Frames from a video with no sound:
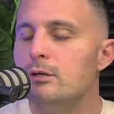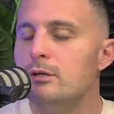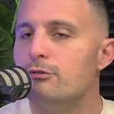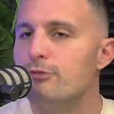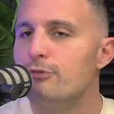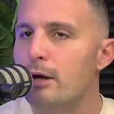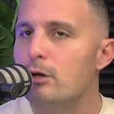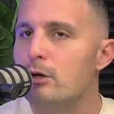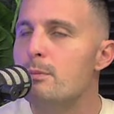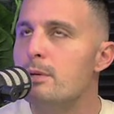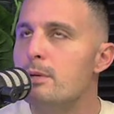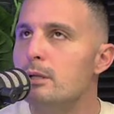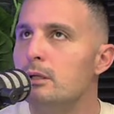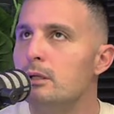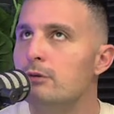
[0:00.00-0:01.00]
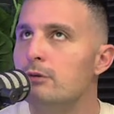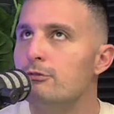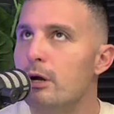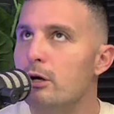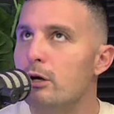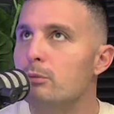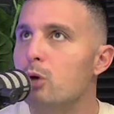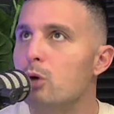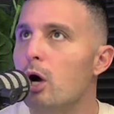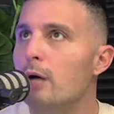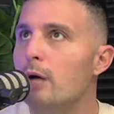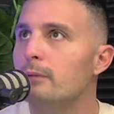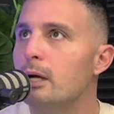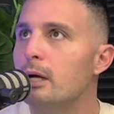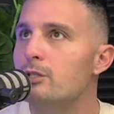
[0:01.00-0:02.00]
variable
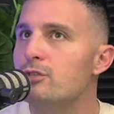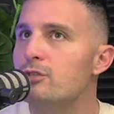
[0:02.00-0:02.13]
home loans